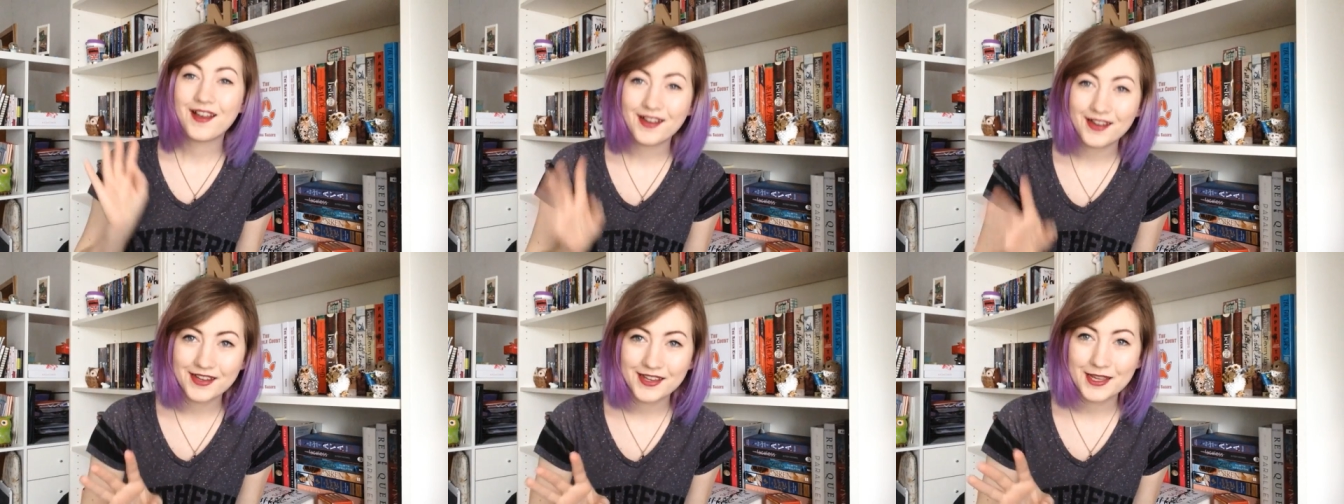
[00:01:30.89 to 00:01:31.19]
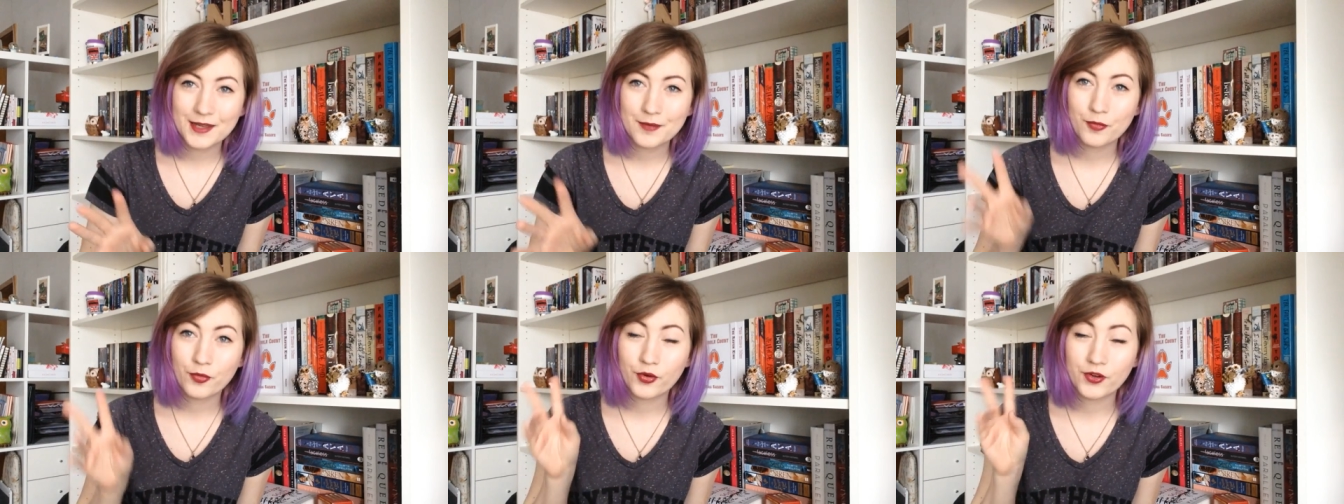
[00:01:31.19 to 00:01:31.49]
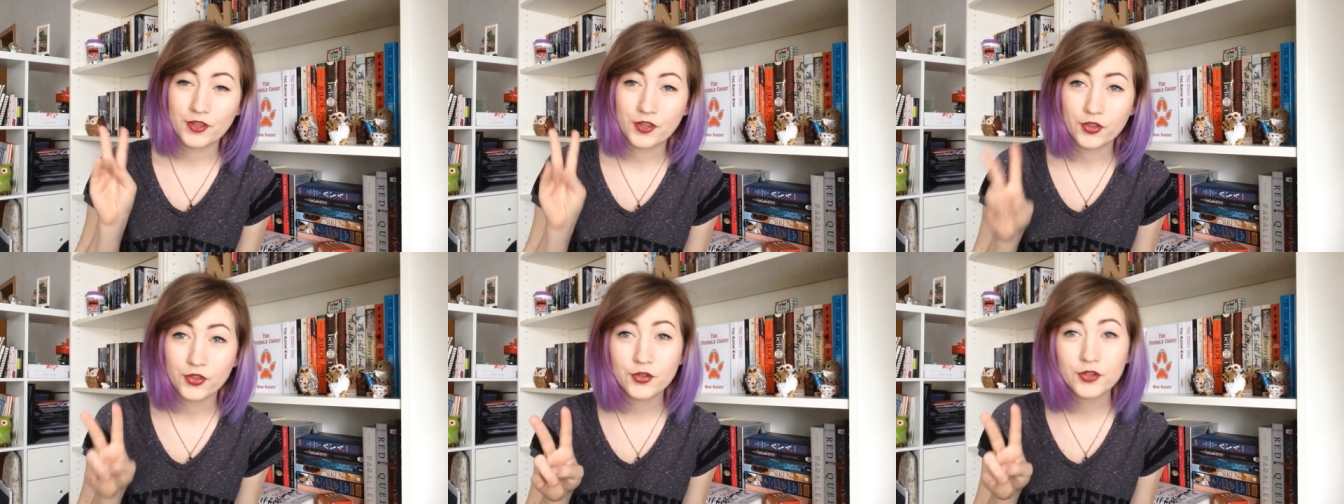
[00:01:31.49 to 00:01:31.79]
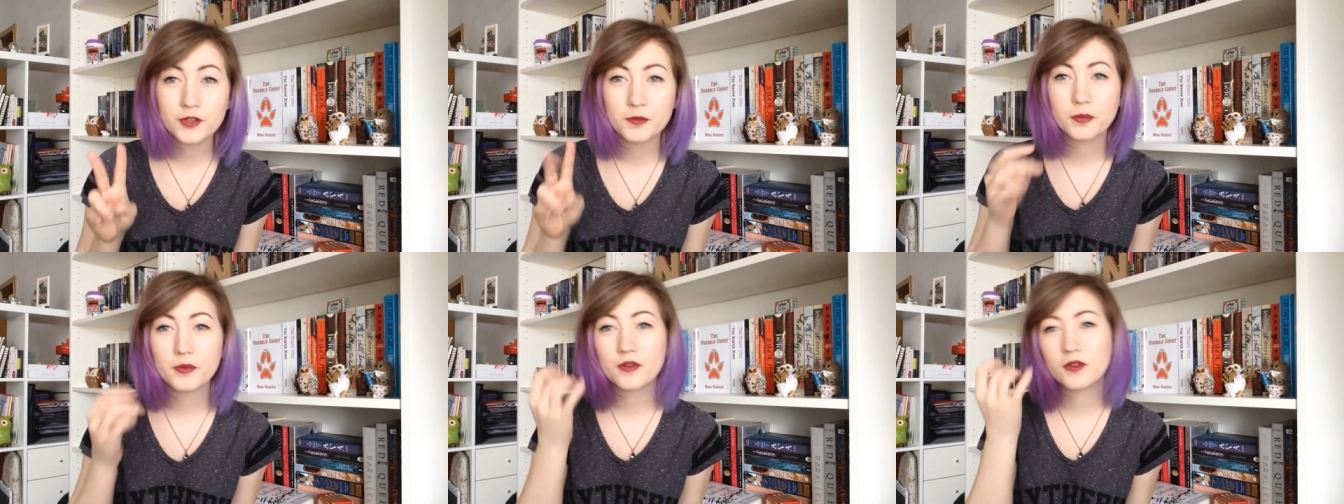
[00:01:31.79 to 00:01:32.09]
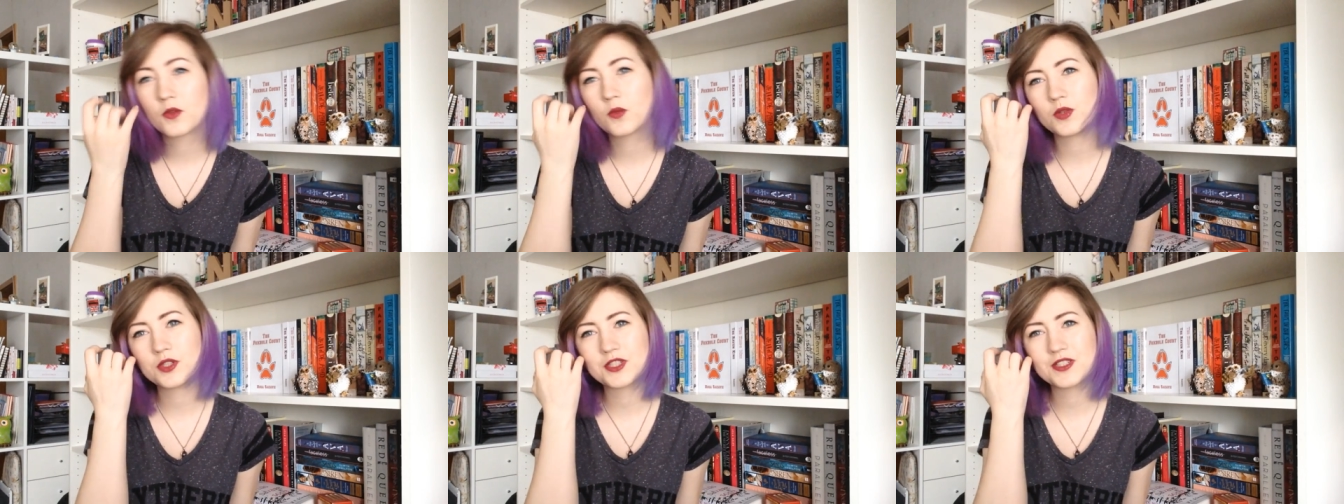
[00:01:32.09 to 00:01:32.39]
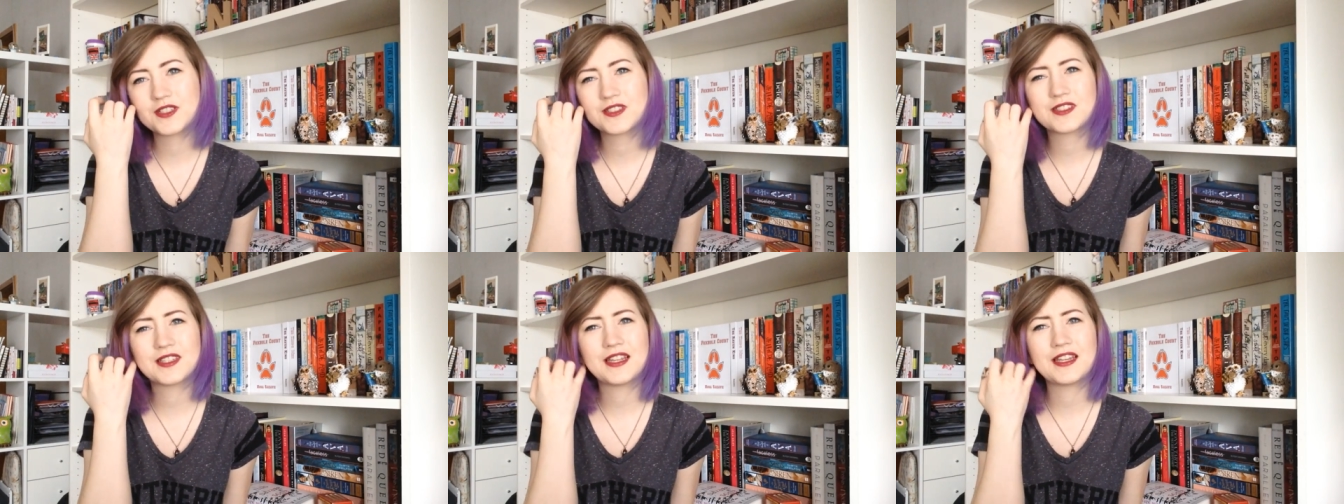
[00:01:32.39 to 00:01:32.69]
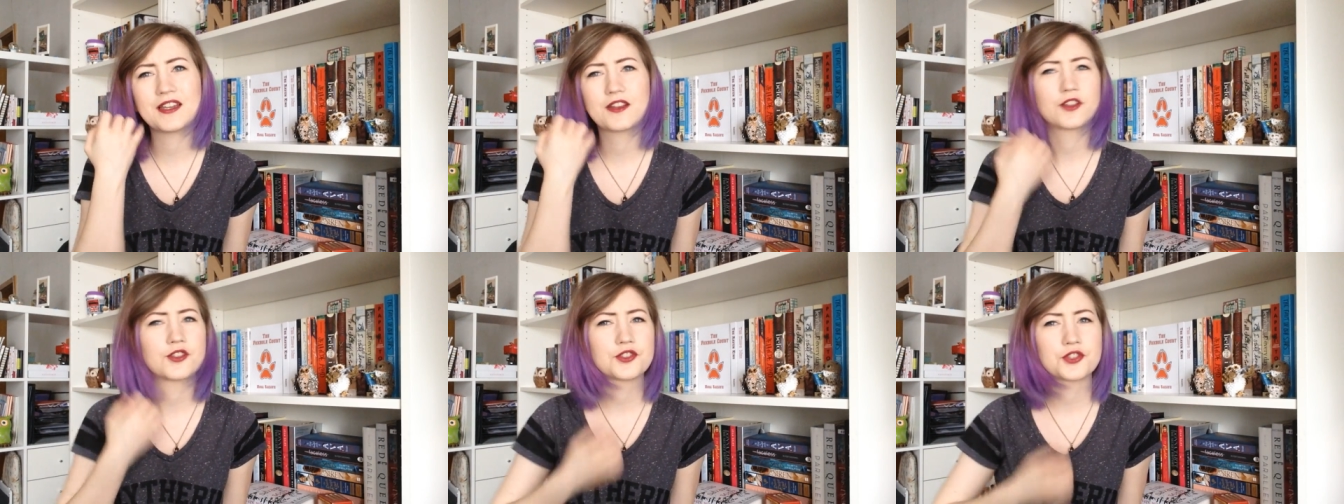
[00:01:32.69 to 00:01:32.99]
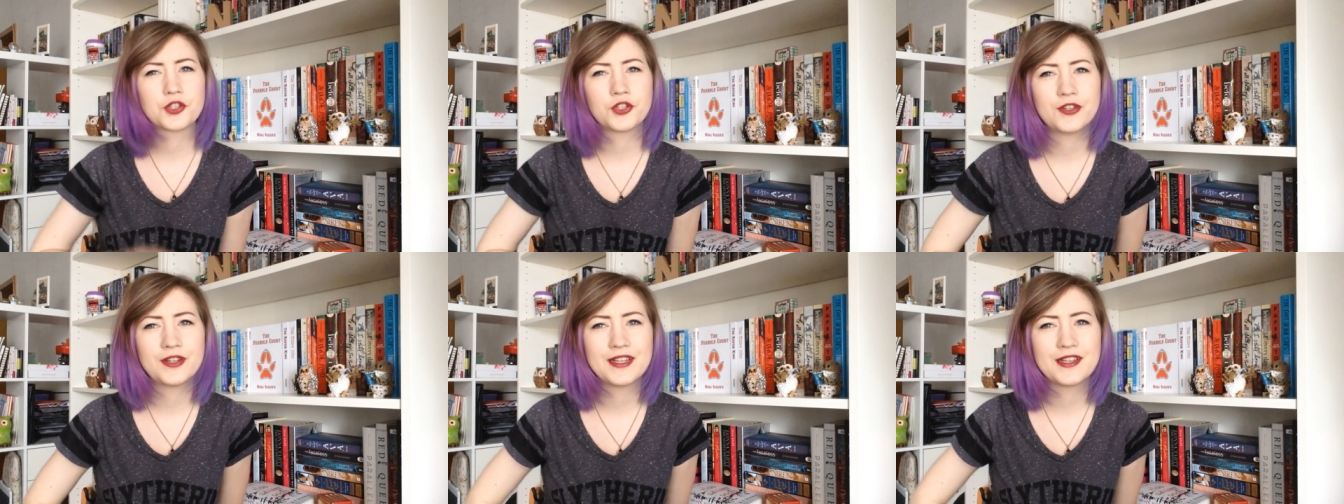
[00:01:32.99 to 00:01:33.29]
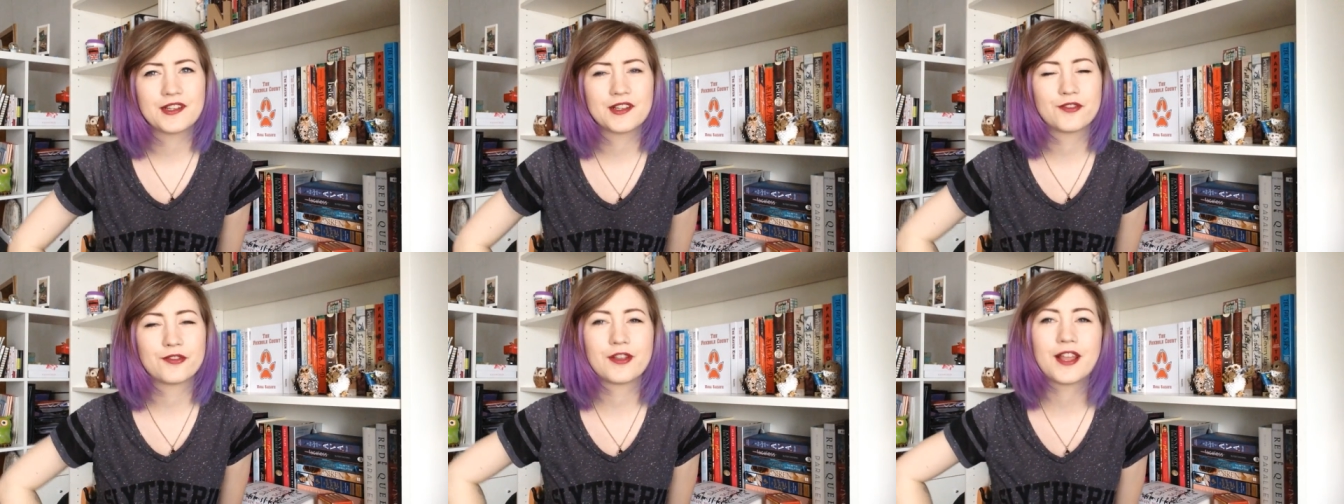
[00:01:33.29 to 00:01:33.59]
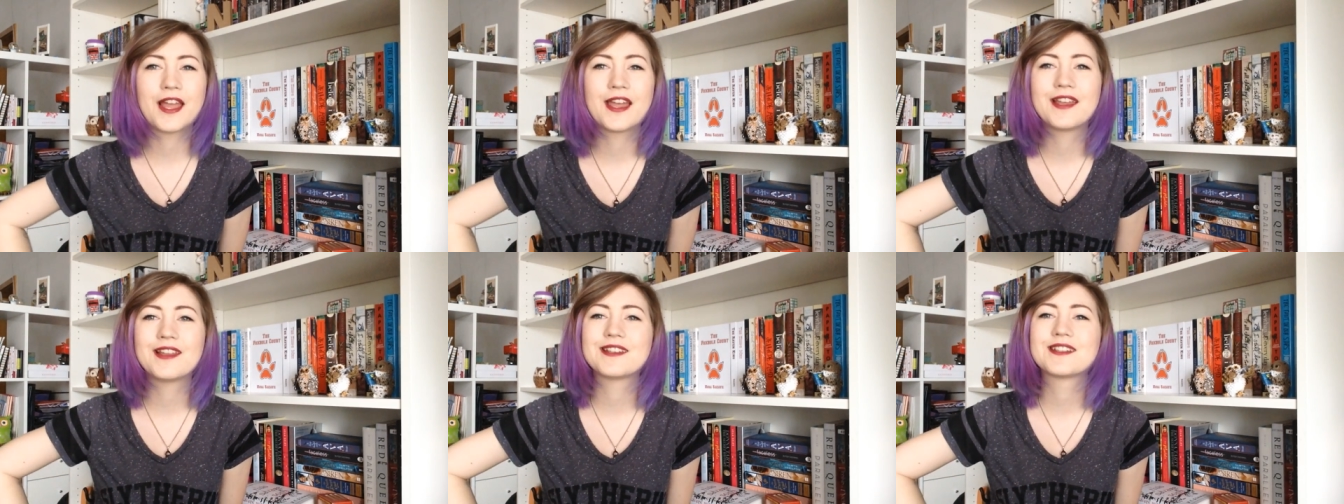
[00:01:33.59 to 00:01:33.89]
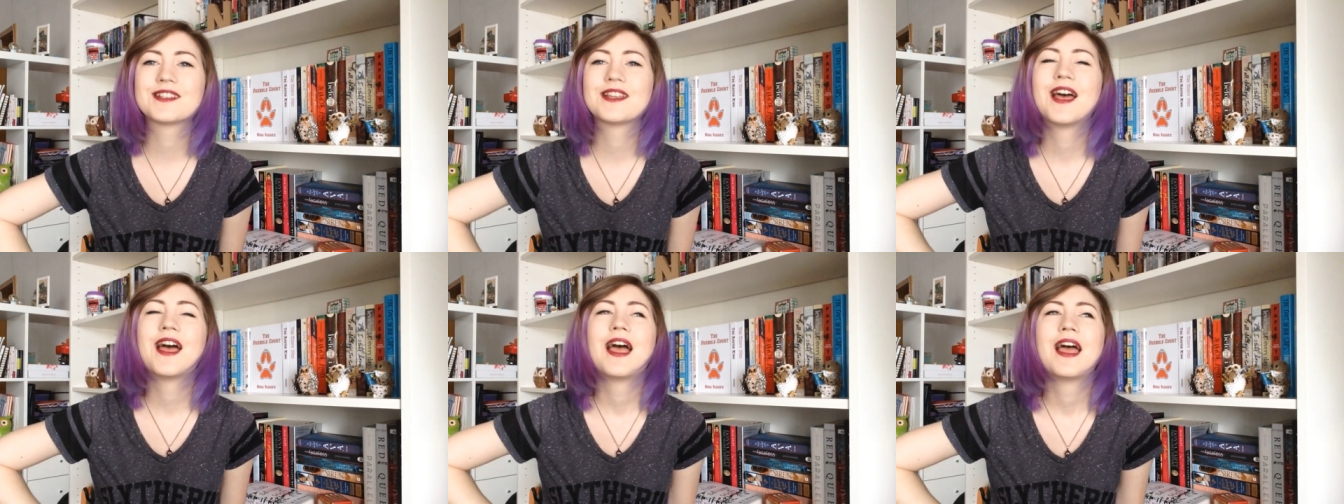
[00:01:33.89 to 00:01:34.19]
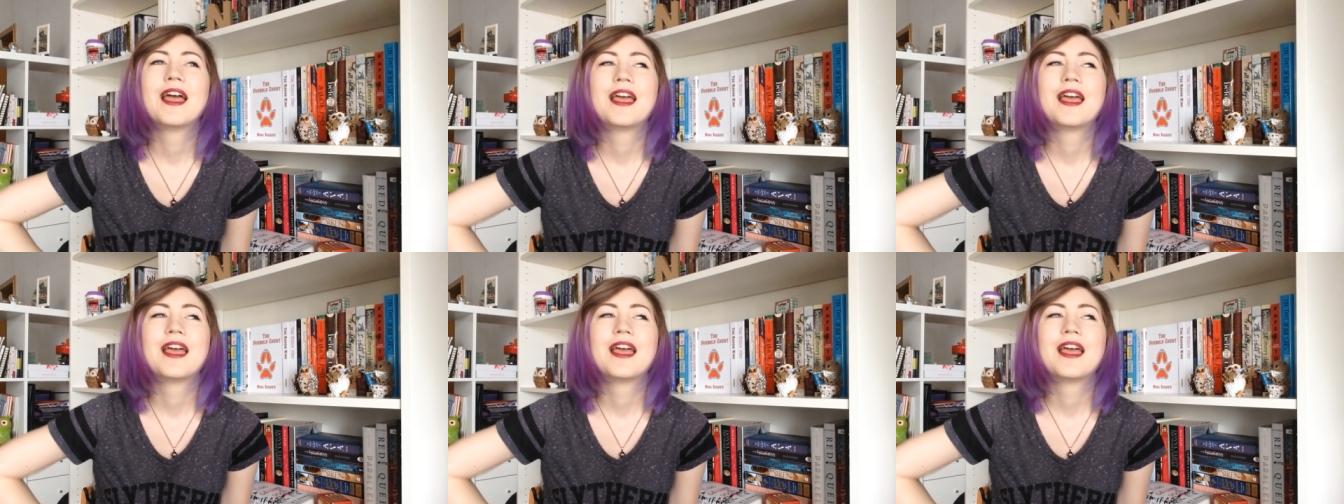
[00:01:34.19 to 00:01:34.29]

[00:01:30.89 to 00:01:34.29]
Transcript: I am for the third book, which is A Conjuring of Light.